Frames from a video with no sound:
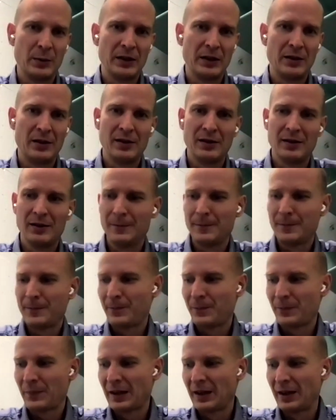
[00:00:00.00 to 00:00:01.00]
We're uh,
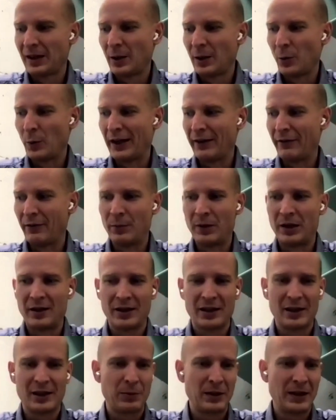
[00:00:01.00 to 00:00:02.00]
we have a
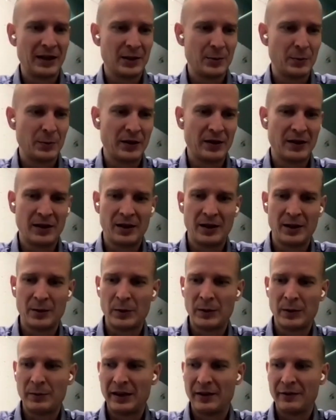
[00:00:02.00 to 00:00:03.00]
marketplace. We're a
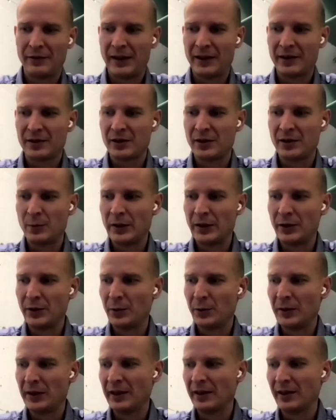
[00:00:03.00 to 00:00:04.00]
hardware manufacturer.
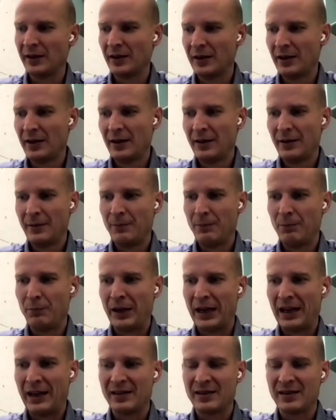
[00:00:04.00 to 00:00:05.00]
We're doing
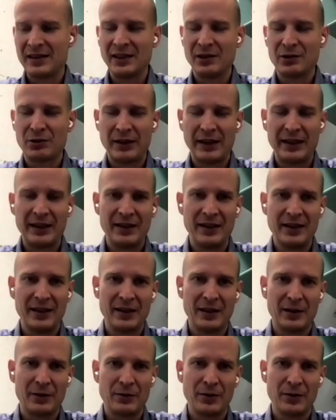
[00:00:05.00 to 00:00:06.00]
balancing
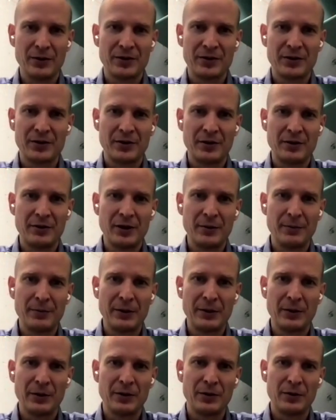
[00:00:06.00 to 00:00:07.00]
trading across
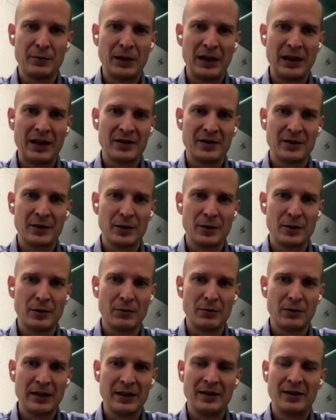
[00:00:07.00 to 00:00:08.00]
Europe in order to balance the
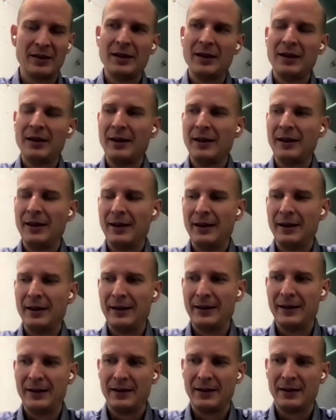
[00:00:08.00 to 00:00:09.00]
whole grid,
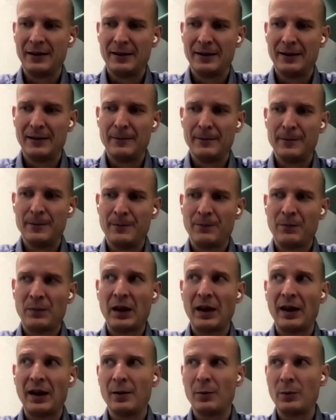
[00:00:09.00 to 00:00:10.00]
and um,
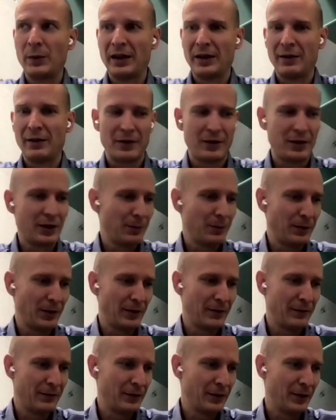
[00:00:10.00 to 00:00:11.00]
and we have a
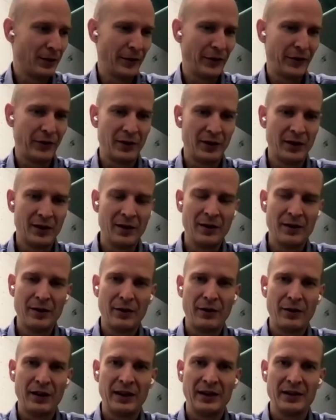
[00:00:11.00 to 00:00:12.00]
couple of other
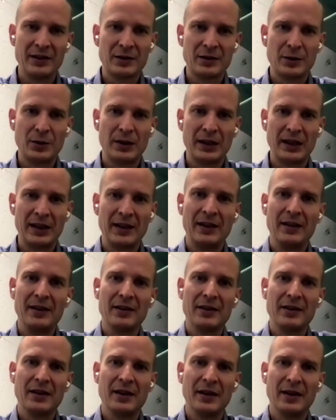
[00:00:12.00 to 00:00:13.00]
things
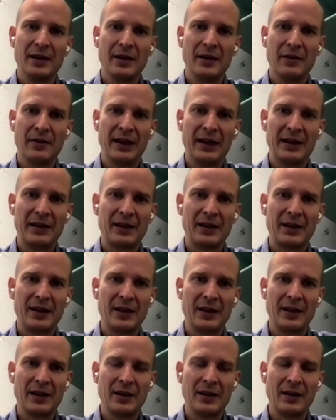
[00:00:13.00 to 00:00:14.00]
cooking uh, that
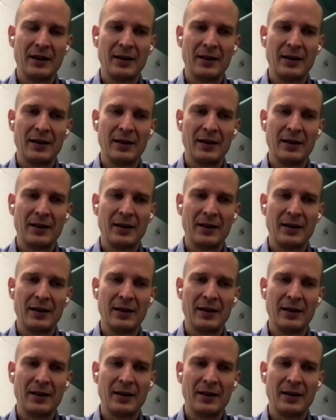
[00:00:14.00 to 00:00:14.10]
can.